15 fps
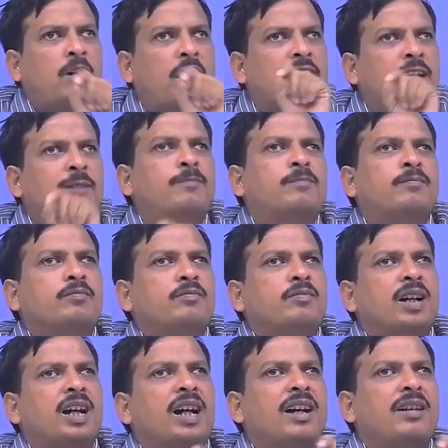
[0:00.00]
5
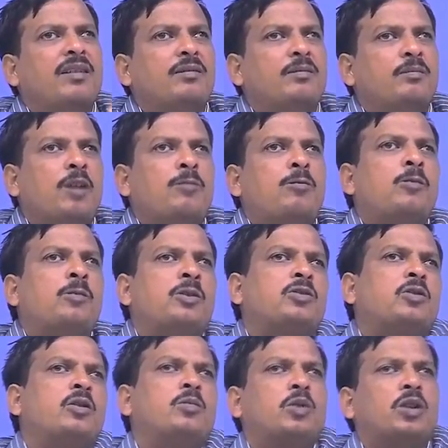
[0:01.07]
performance
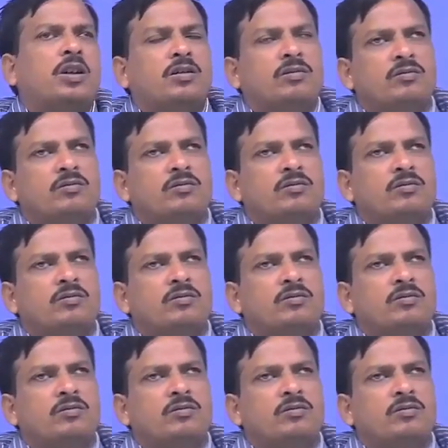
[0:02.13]
component,